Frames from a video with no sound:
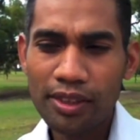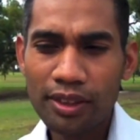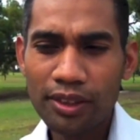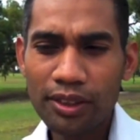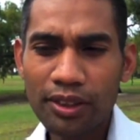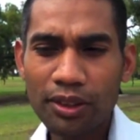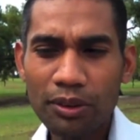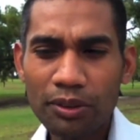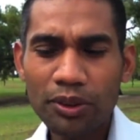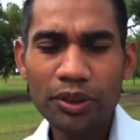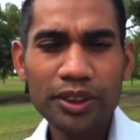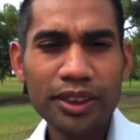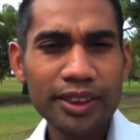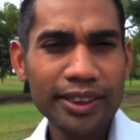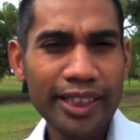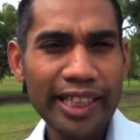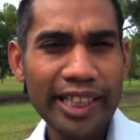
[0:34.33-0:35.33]
you know, you're
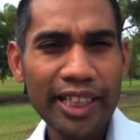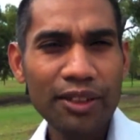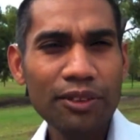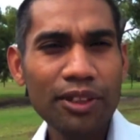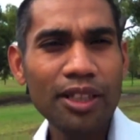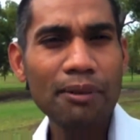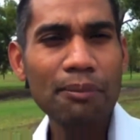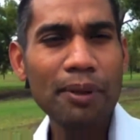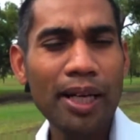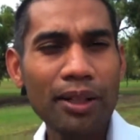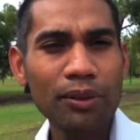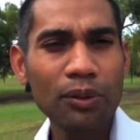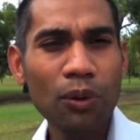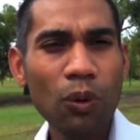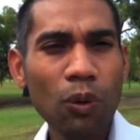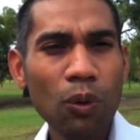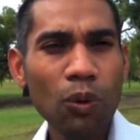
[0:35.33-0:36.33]
just hearing about
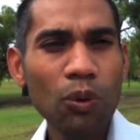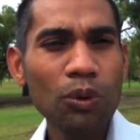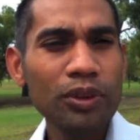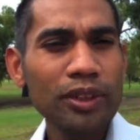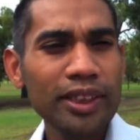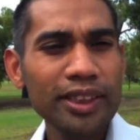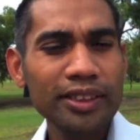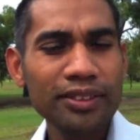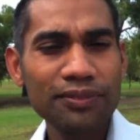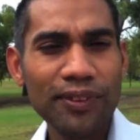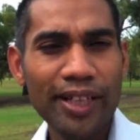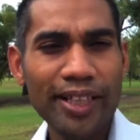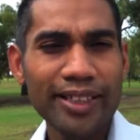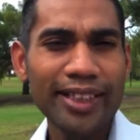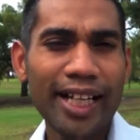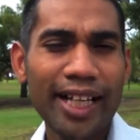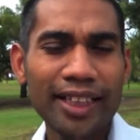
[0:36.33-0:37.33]
all these
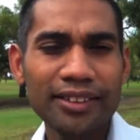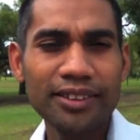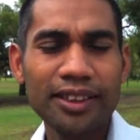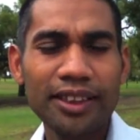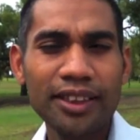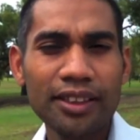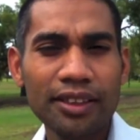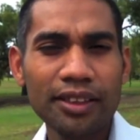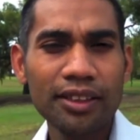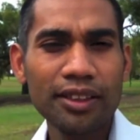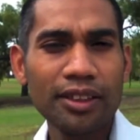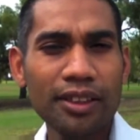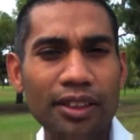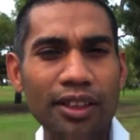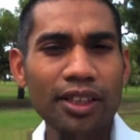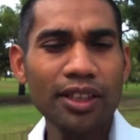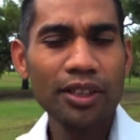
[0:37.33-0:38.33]
fantastic
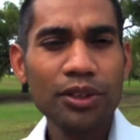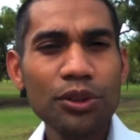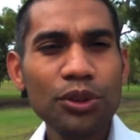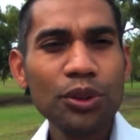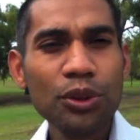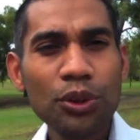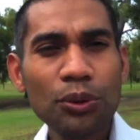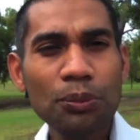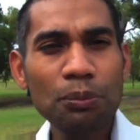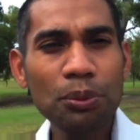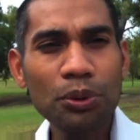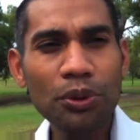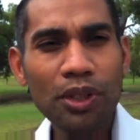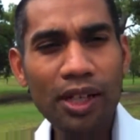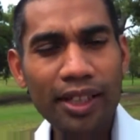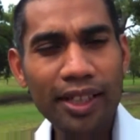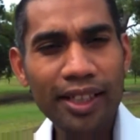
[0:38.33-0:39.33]
new
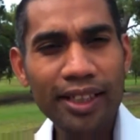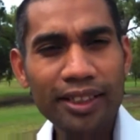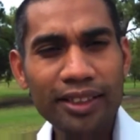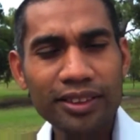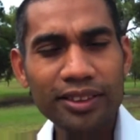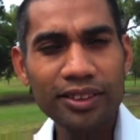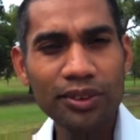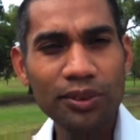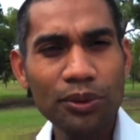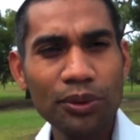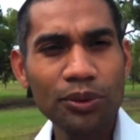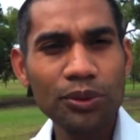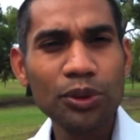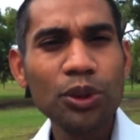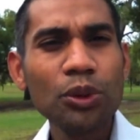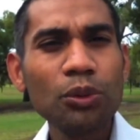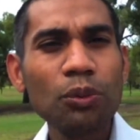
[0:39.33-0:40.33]
products or
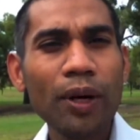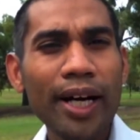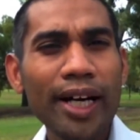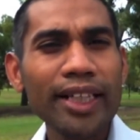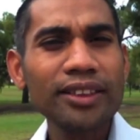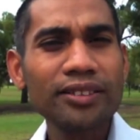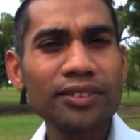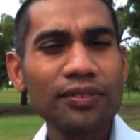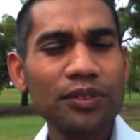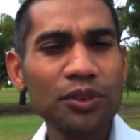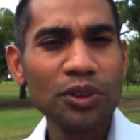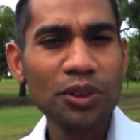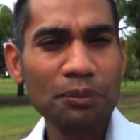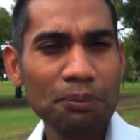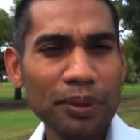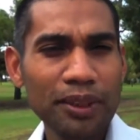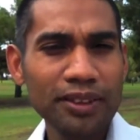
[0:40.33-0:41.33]
new ways of
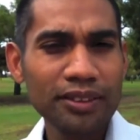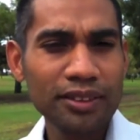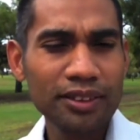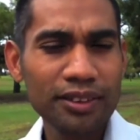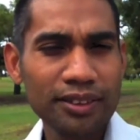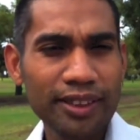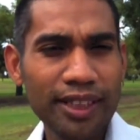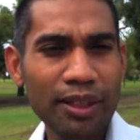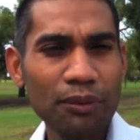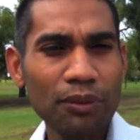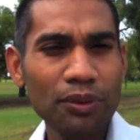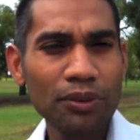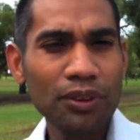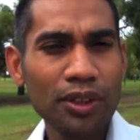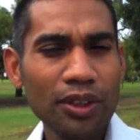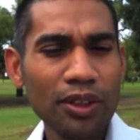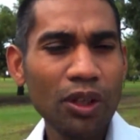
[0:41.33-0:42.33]
doing business that
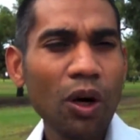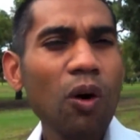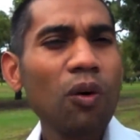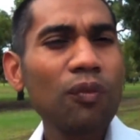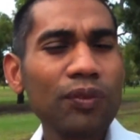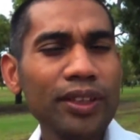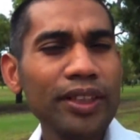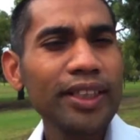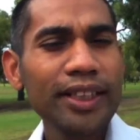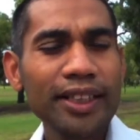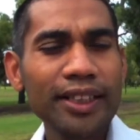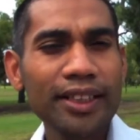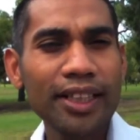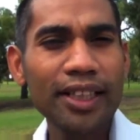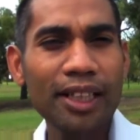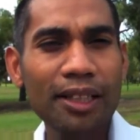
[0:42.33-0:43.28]
will hopefully